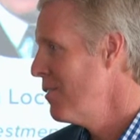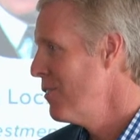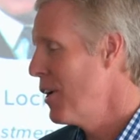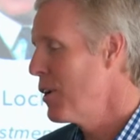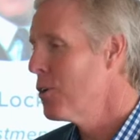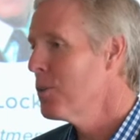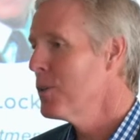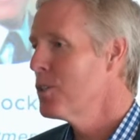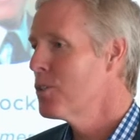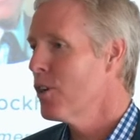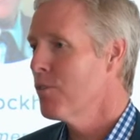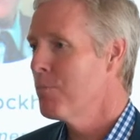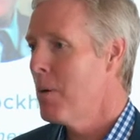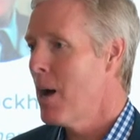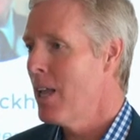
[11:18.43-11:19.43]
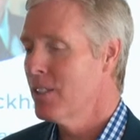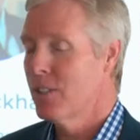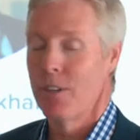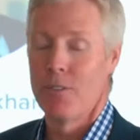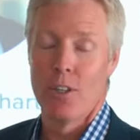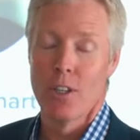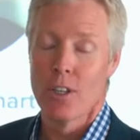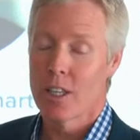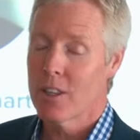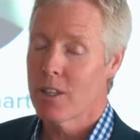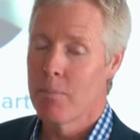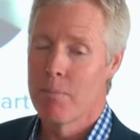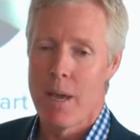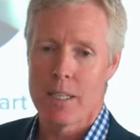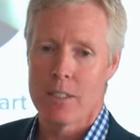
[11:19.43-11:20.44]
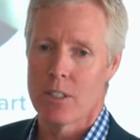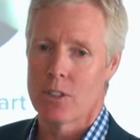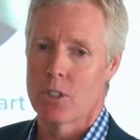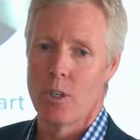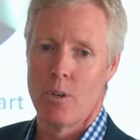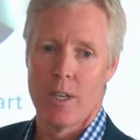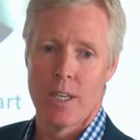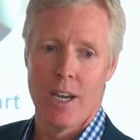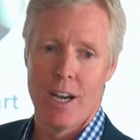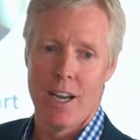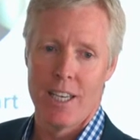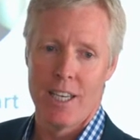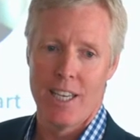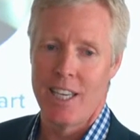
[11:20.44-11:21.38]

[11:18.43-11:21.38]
Federal Reserve policy, if you look at the mess that's going on